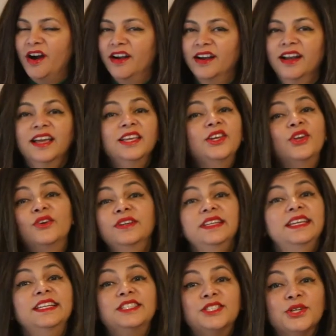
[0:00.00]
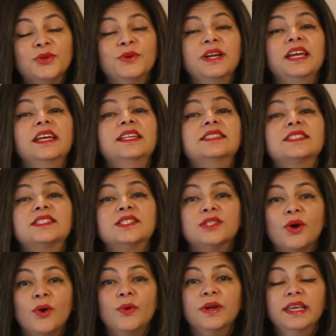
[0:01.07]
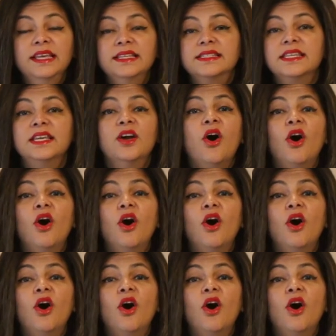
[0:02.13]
are. You don't need to. It's so easy.